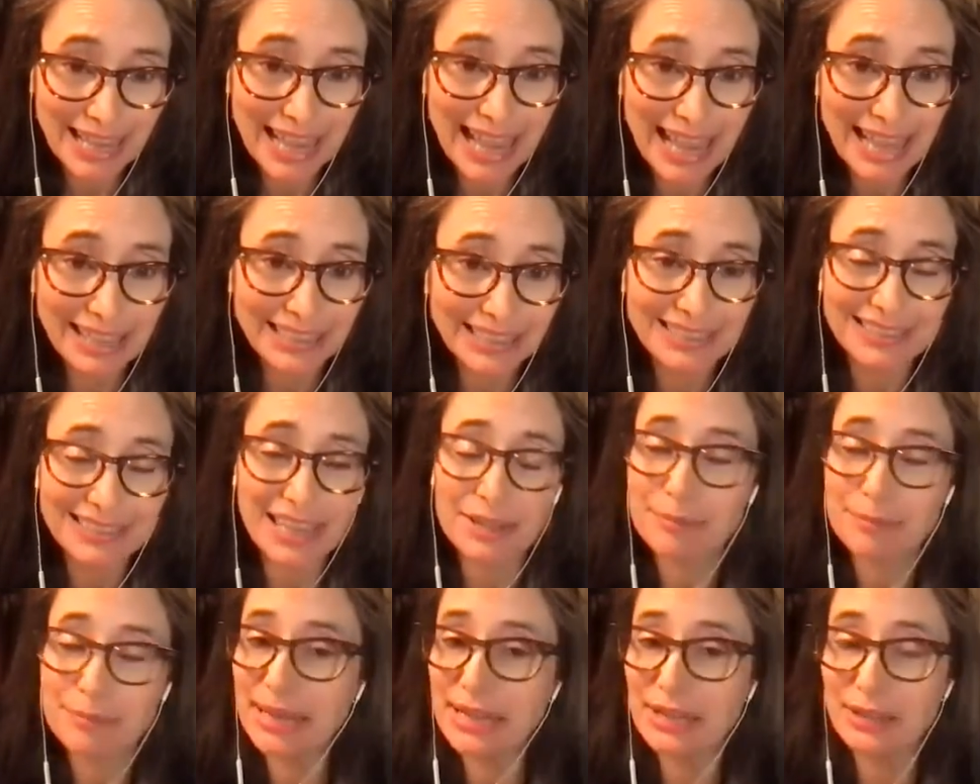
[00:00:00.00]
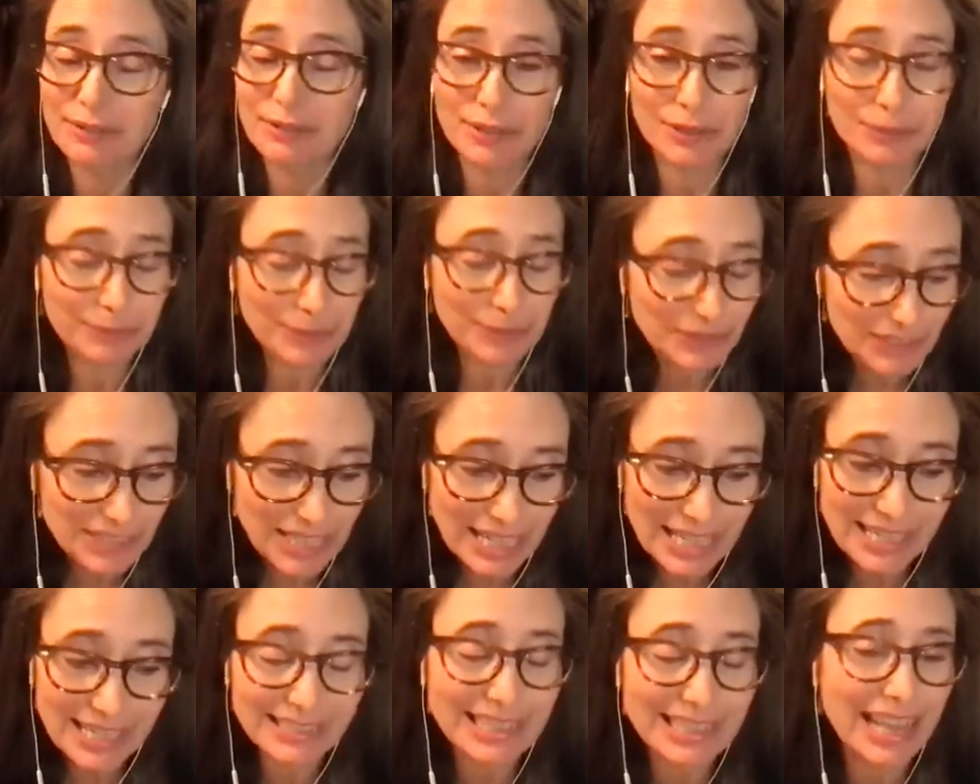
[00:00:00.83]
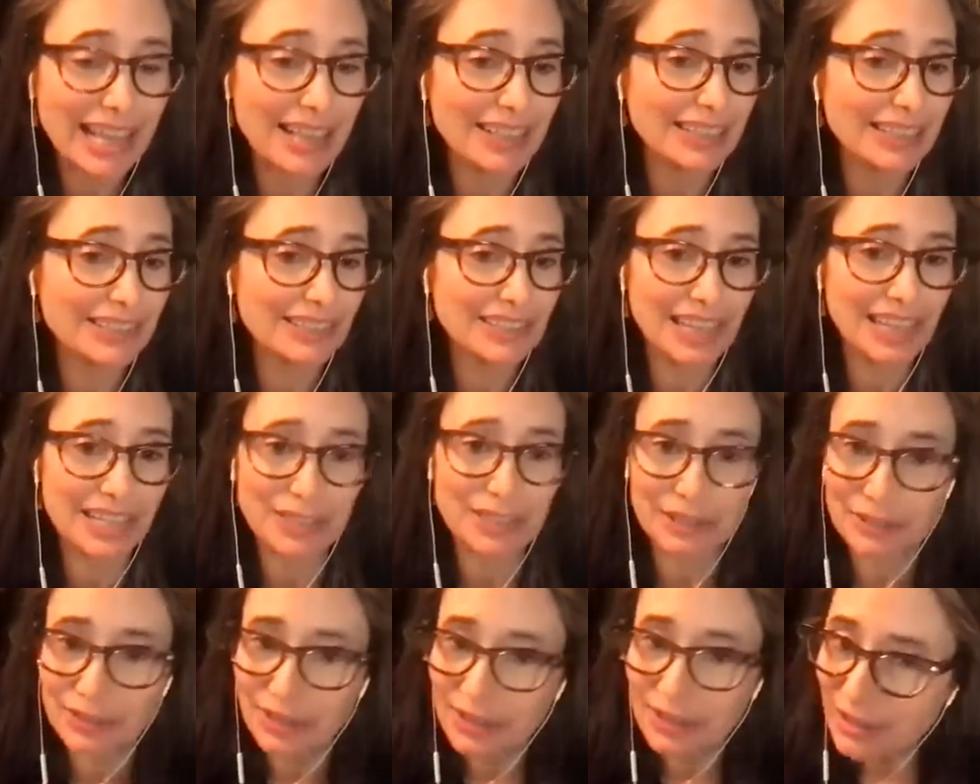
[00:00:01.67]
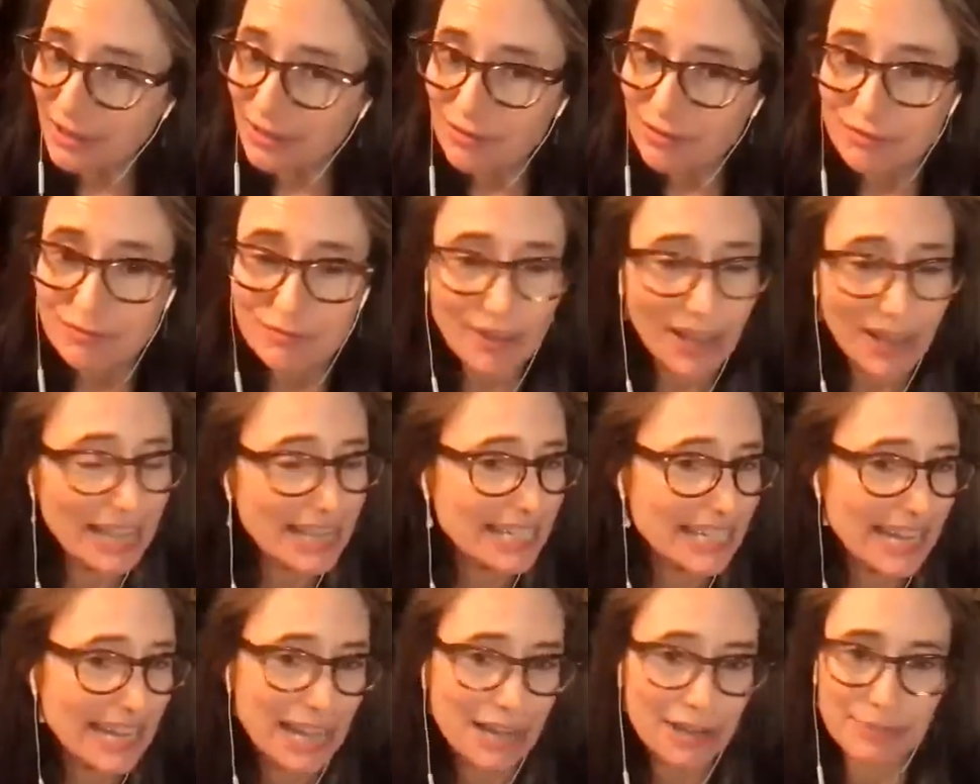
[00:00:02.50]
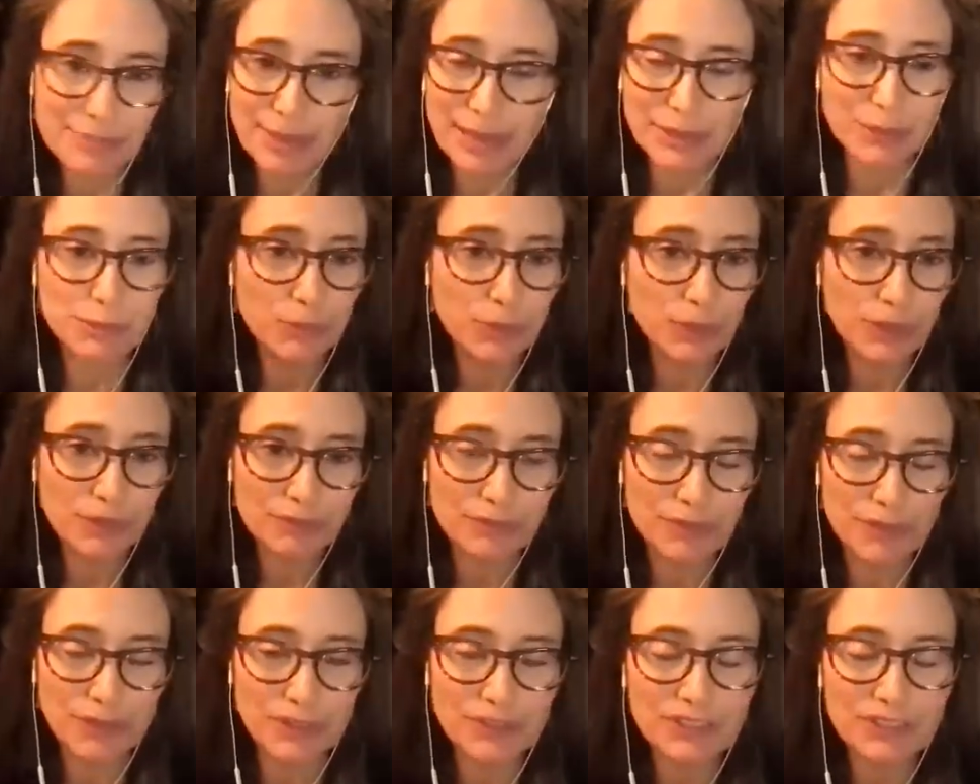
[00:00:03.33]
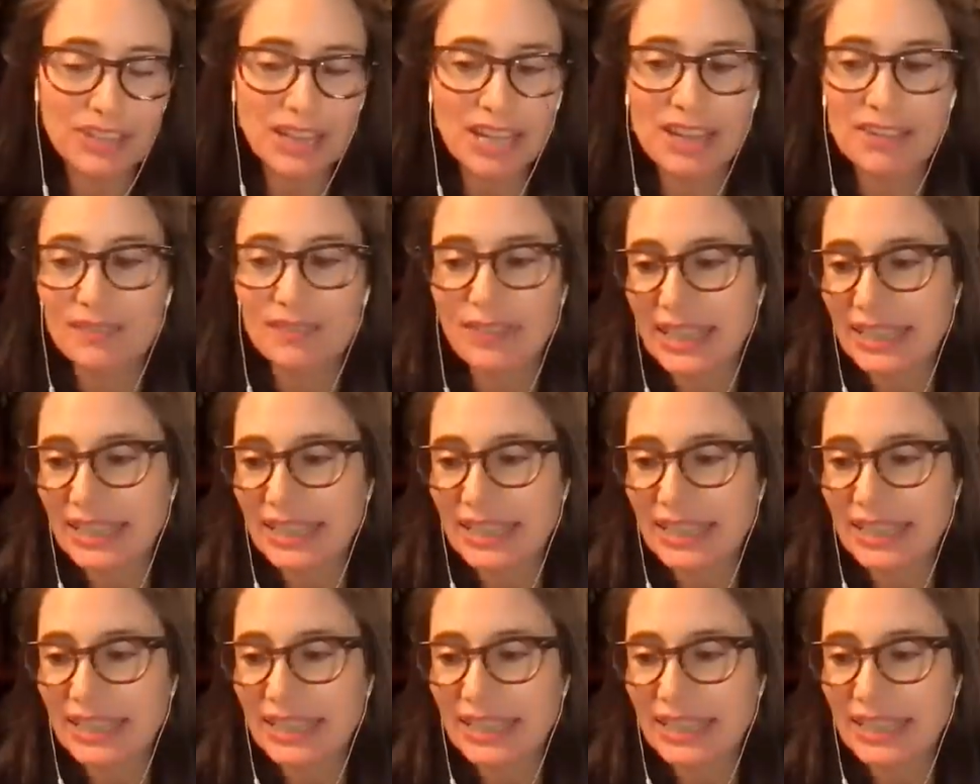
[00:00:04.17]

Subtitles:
Allie's got to make her own mistakes. Allie's got to find out about the world for herself.